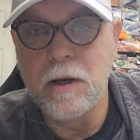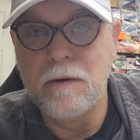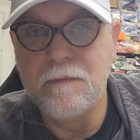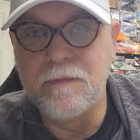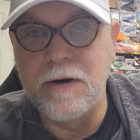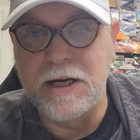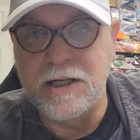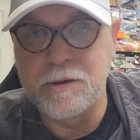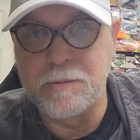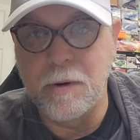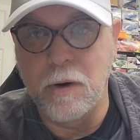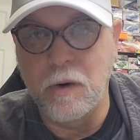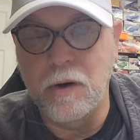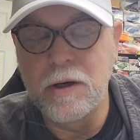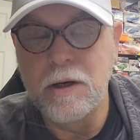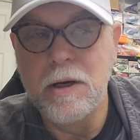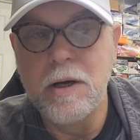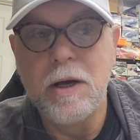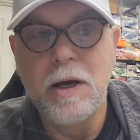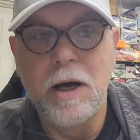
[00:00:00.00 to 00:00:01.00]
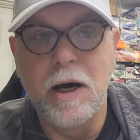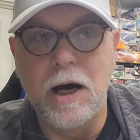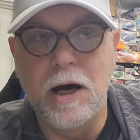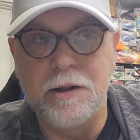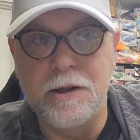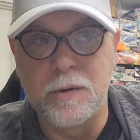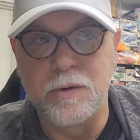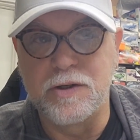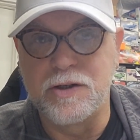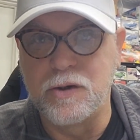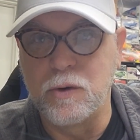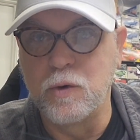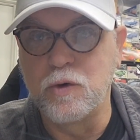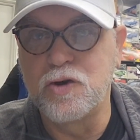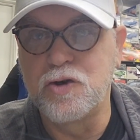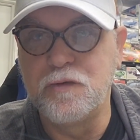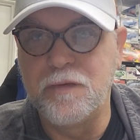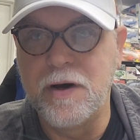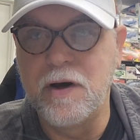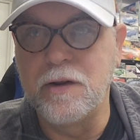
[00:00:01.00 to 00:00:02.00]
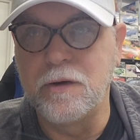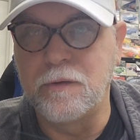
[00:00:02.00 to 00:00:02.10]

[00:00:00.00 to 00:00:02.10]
5-spoke. There was an old Chevelle that